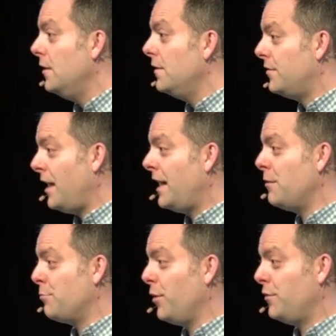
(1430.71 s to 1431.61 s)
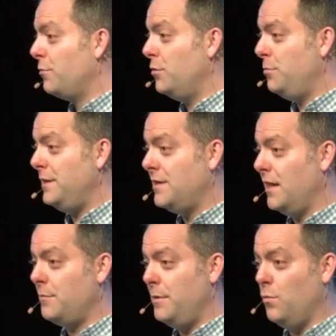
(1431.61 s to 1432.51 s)
The second person would be
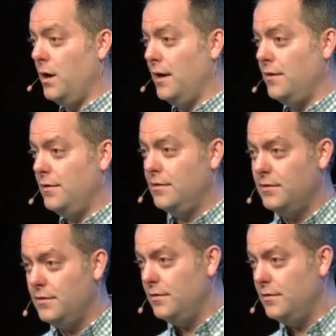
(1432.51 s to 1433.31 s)
telling me what?